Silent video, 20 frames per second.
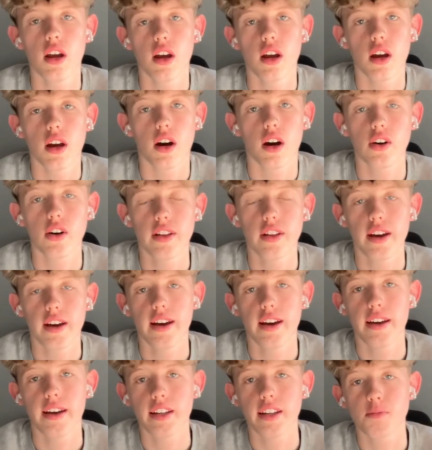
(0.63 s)
Hi
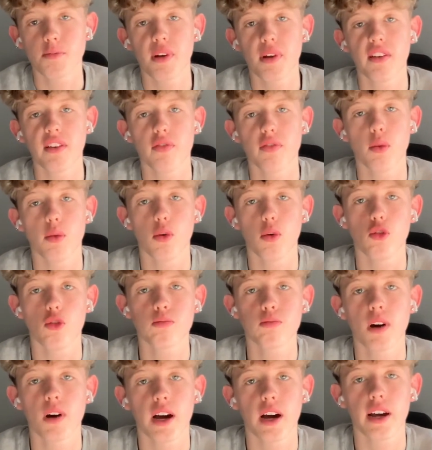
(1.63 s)
there, it's Billy from the Wolf
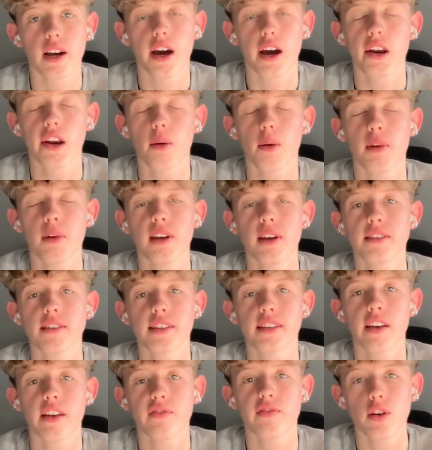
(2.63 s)
Pack, and I'm here to
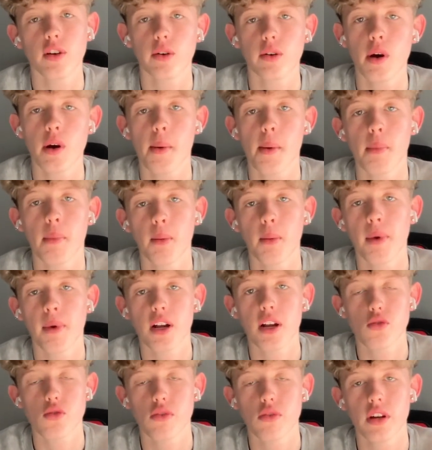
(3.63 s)
give you my
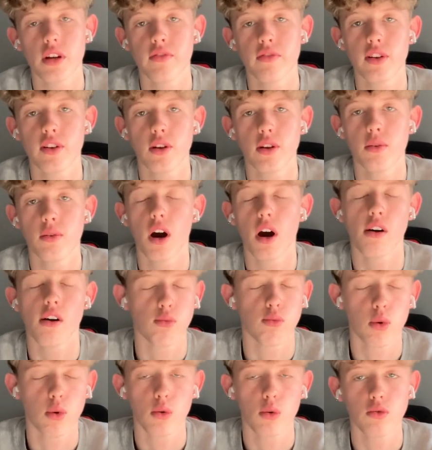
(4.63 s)
match review of
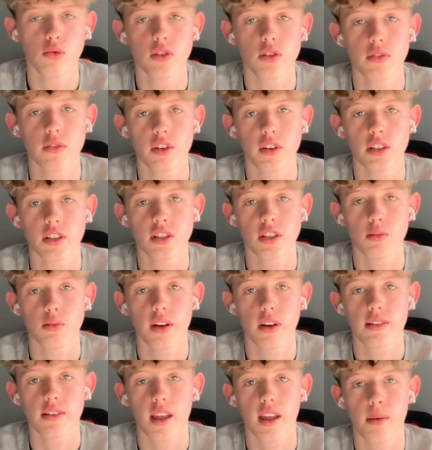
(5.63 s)
Wolves versus
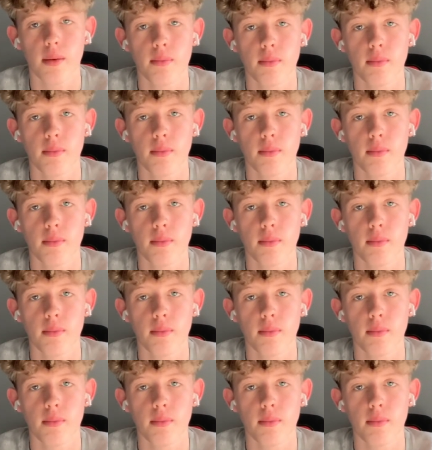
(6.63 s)
West Ham.